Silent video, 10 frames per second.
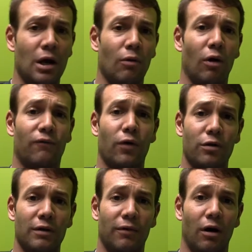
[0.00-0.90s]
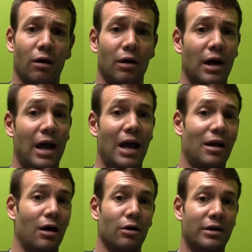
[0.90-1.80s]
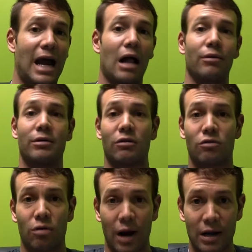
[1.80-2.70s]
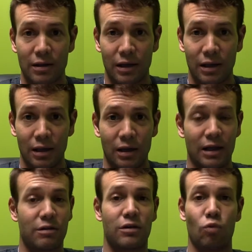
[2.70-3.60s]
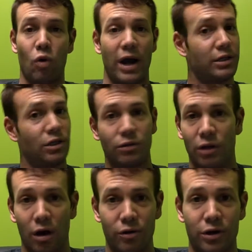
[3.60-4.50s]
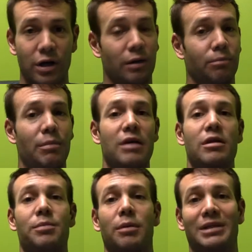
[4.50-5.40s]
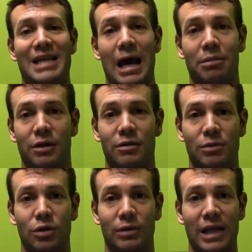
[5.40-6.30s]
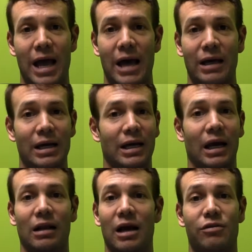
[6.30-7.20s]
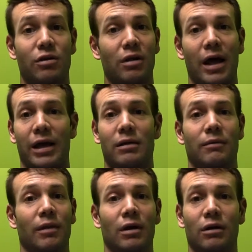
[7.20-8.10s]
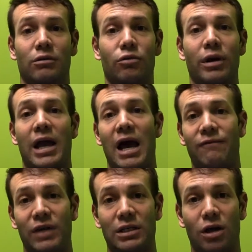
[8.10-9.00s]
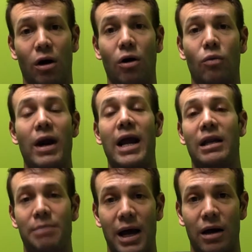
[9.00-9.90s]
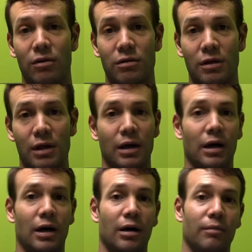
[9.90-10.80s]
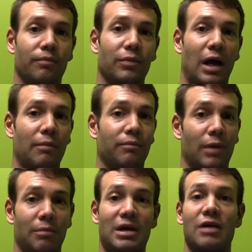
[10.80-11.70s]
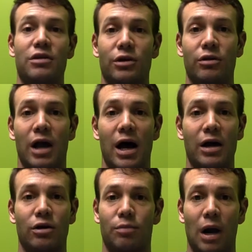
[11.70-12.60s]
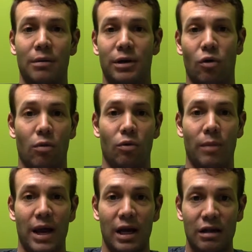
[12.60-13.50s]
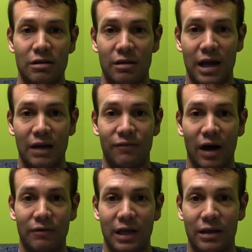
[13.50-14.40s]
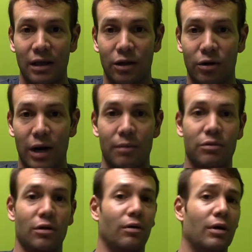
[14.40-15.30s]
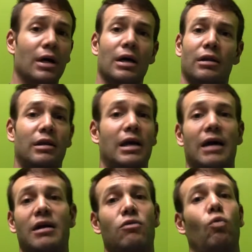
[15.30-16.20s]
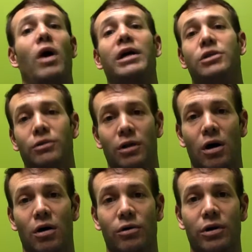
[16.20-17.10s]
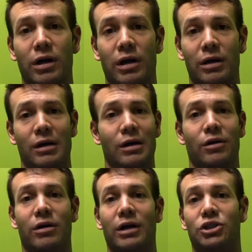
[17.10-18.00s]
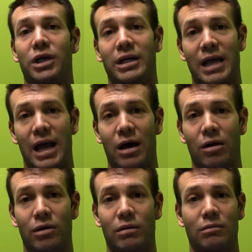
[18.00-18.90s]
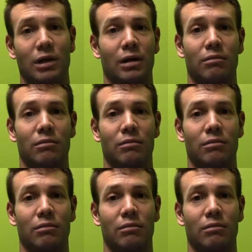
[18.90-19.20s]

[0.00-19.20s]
Well, first of all, 800 calories is crazy. That's way too low. You're going to mess up your metabolism doing that unless you're like three and a half feet tall and weigh 80 pounds. Um, I'm, I'm guessing you're not. You're probably a normal man. It says 85 kilograms. So yeah, that's way too low. You're gonna you're gonna shut down and